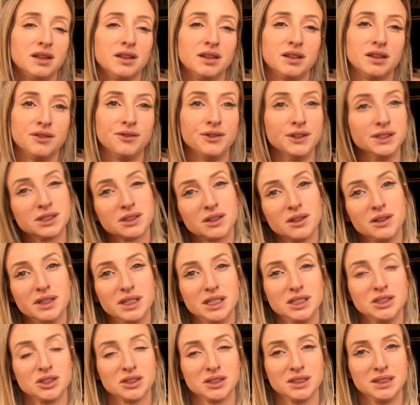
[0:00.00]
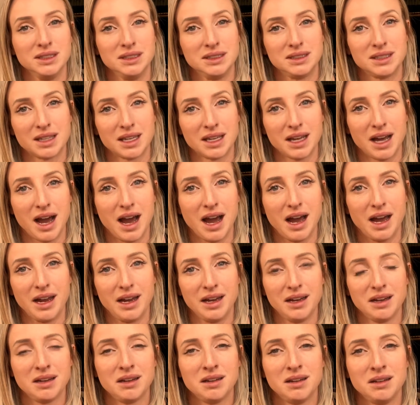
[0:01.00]
The physical injuries that
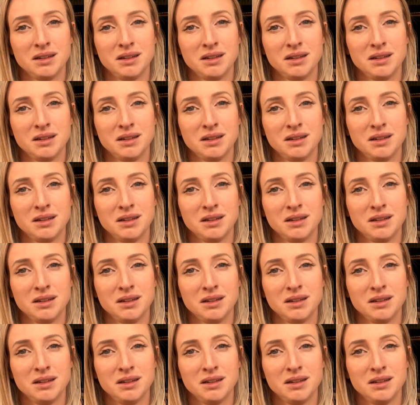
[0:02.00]
I